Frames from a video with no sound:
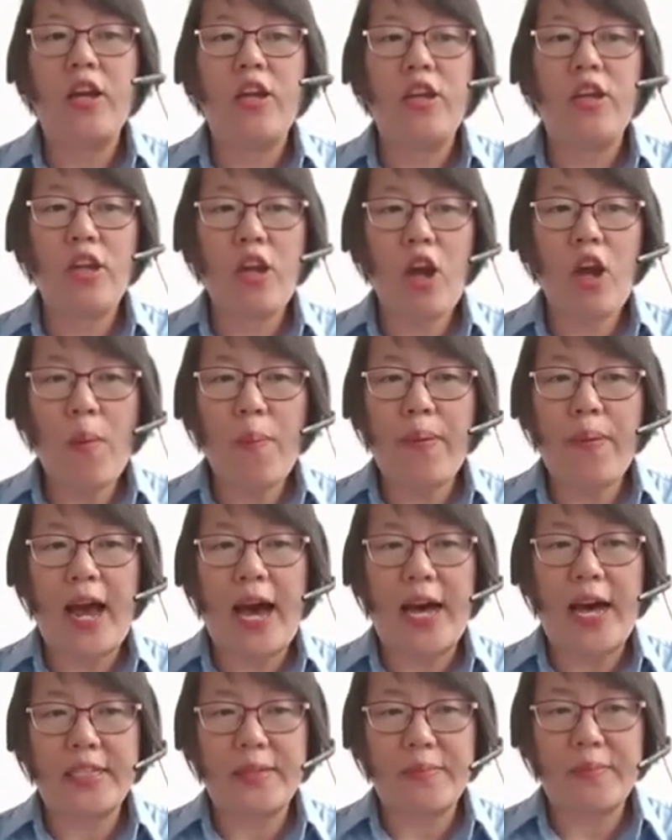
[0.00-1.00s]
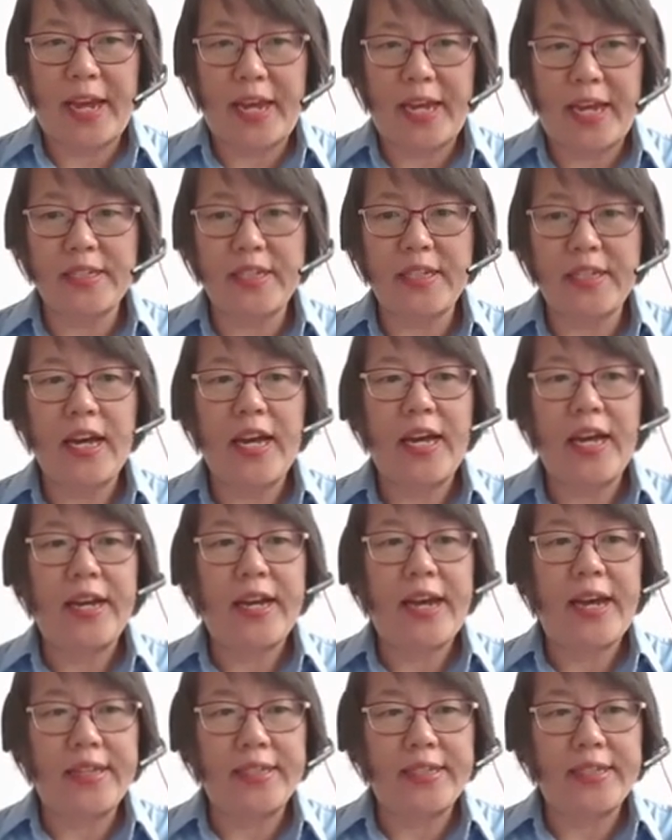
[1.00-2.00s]
Your plasmid
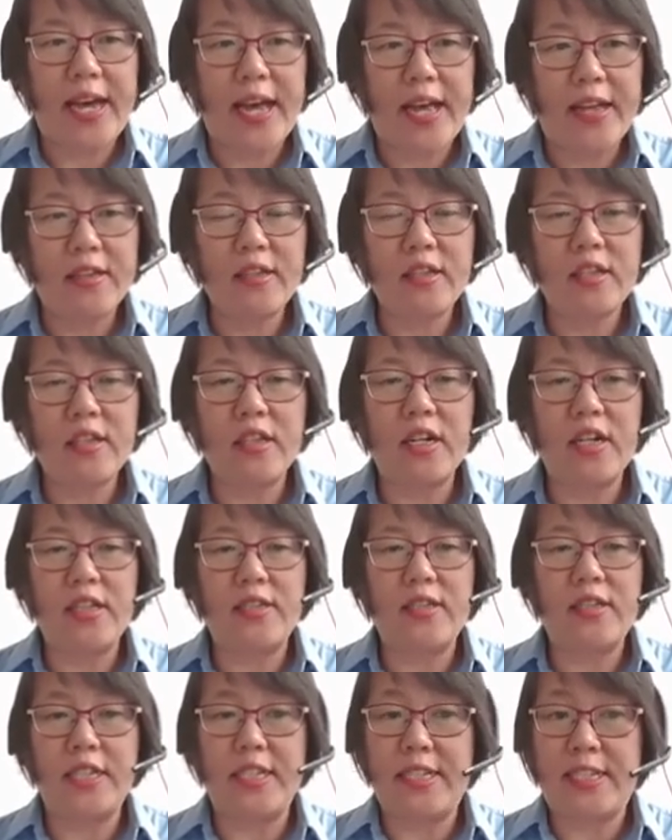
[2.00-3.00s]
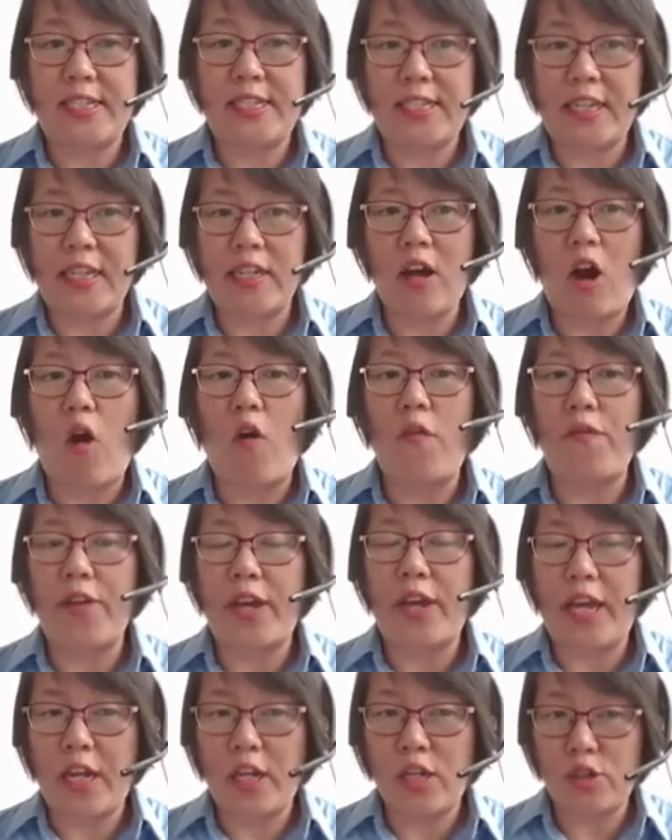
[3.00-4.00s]
contains the gene of
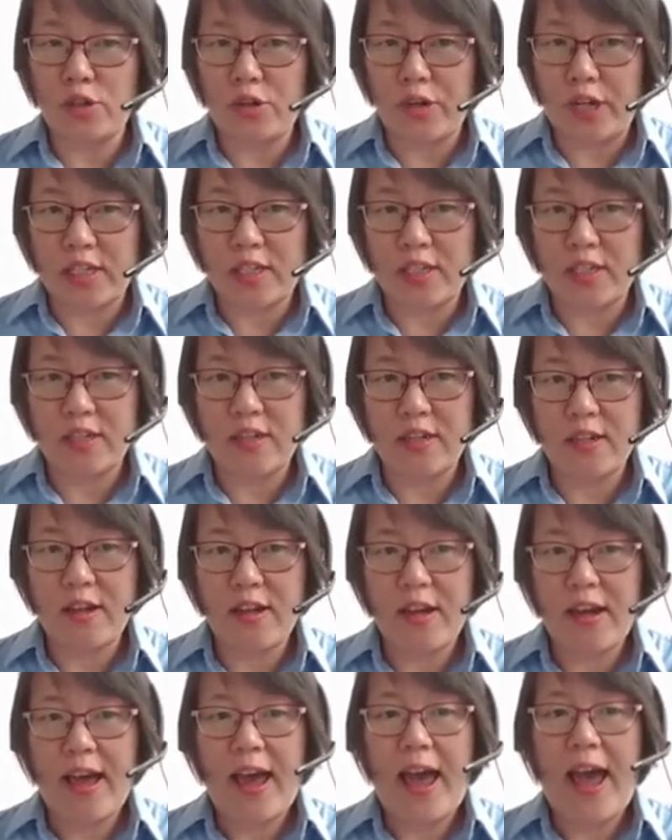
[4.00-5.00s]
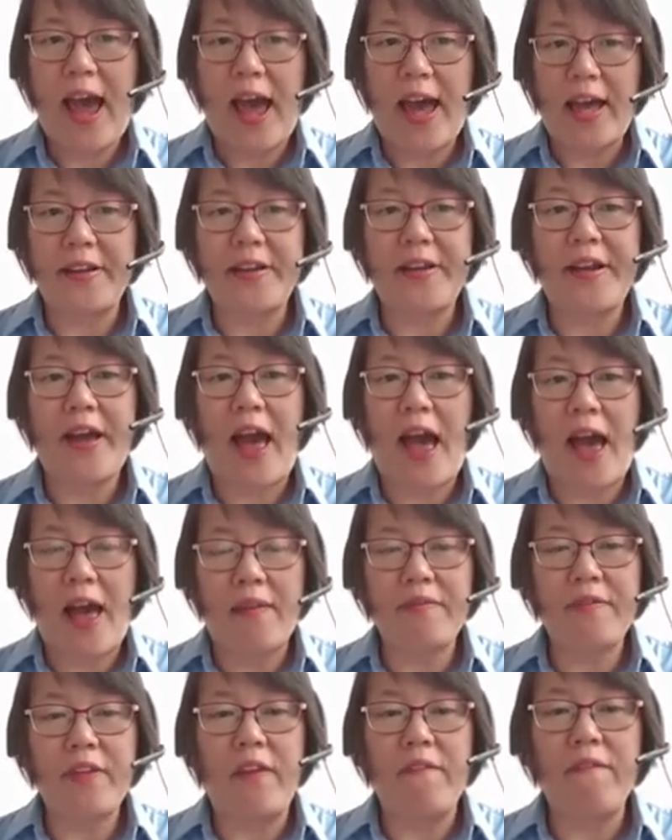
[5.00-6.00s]
interest and
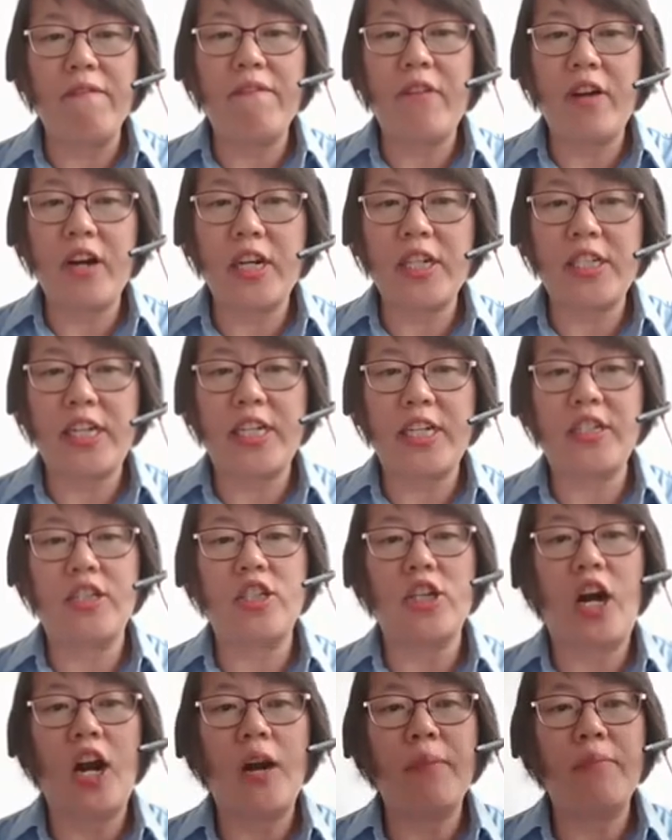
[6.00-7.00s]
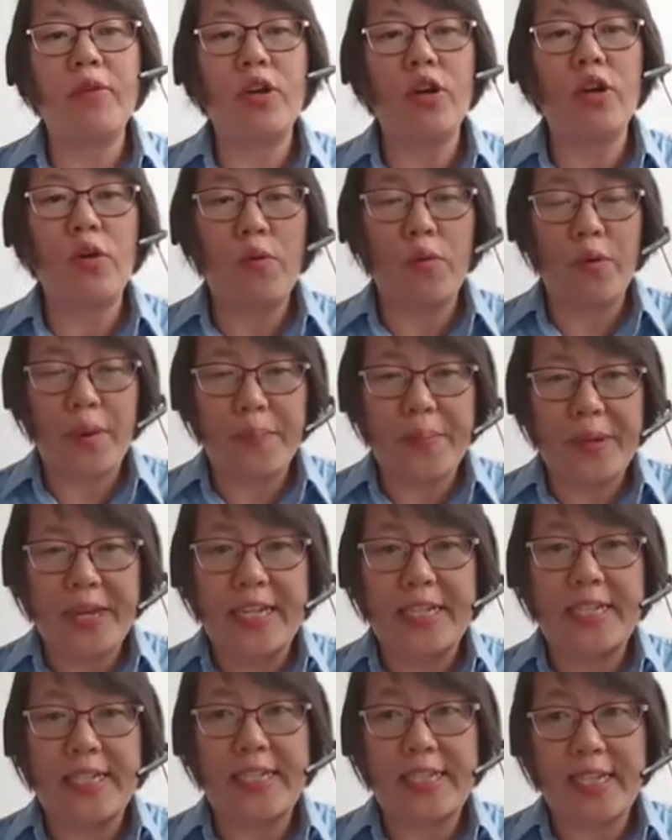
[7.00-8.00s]
an inverted terminal
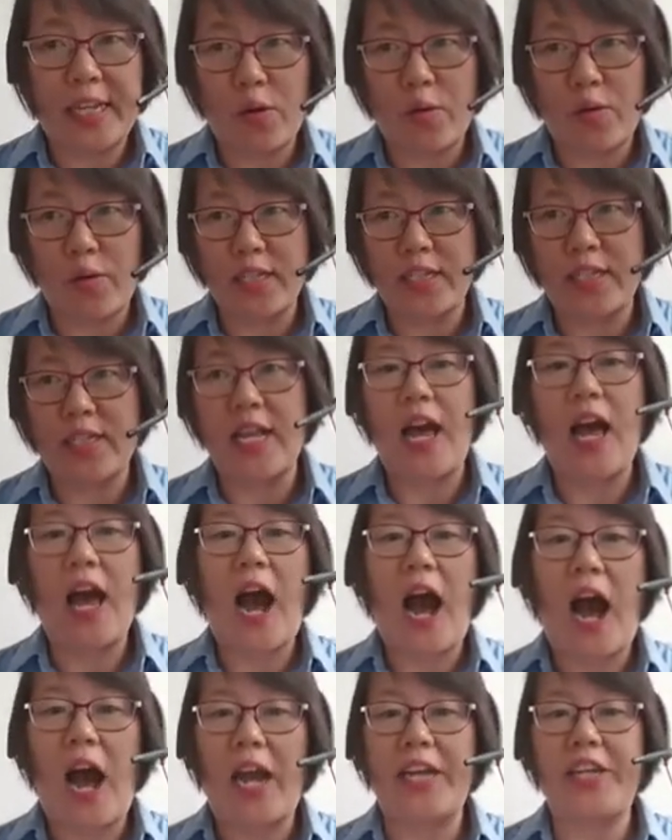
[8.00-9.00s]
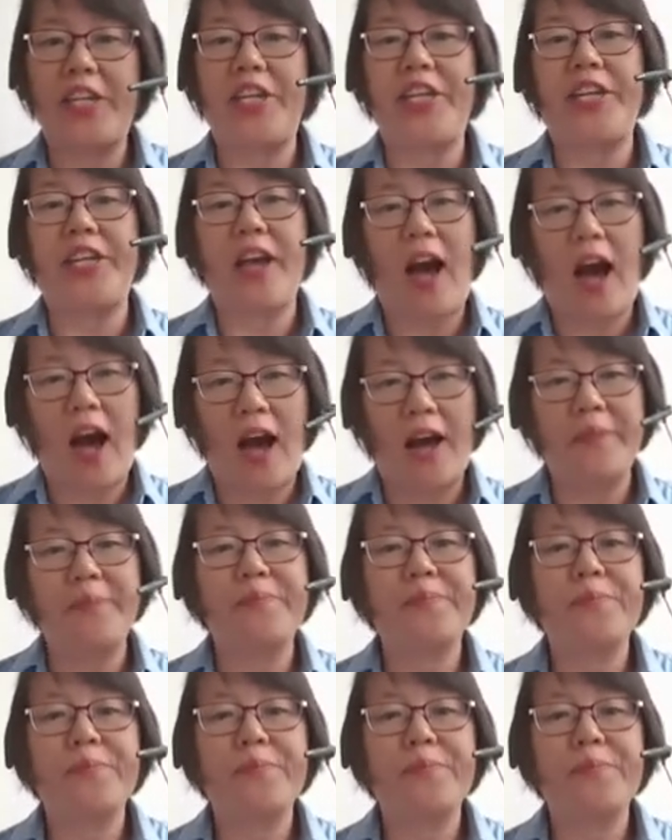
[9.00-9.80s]
repeat sequence, ITR.